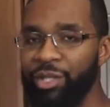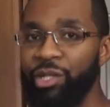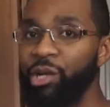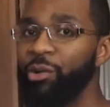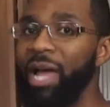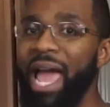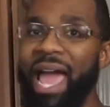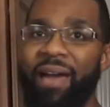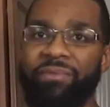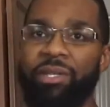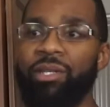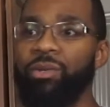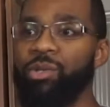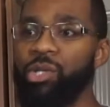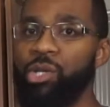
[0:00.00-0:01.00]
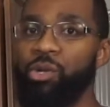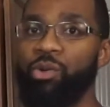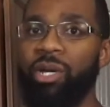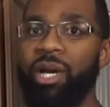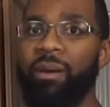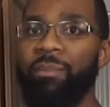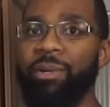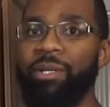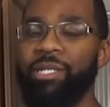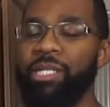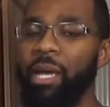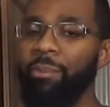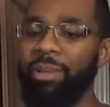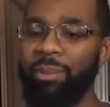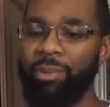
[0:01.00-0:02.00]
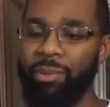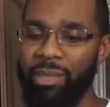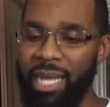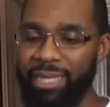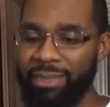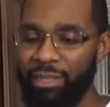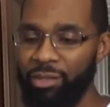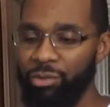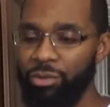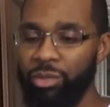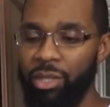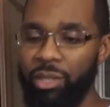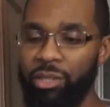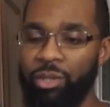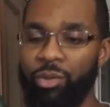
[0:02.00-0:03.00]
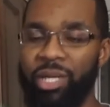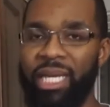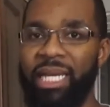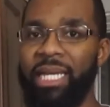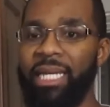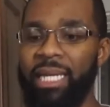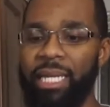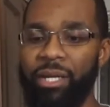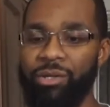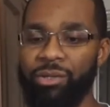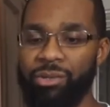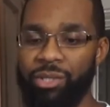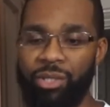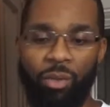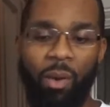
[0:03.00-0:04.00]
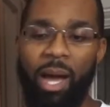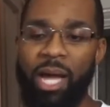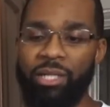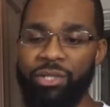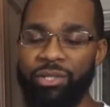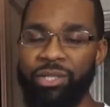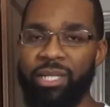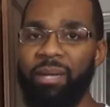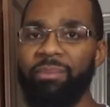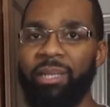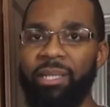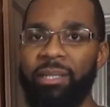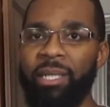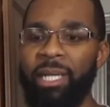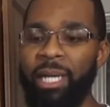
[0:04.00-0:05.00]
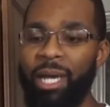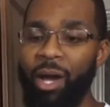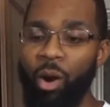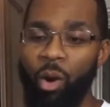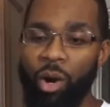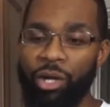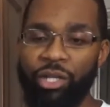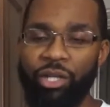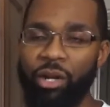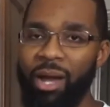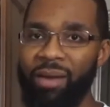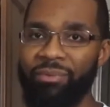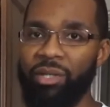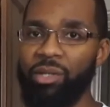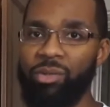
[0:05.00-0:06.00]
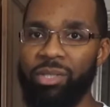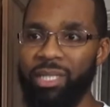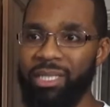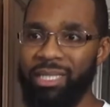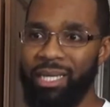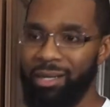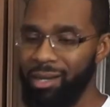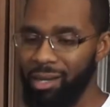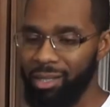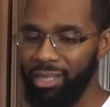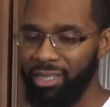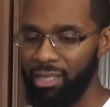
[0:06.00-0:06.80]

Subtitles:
You don't have to use cucumber. Some people like to use zucchini or squash or something, or you don't have to use this at all.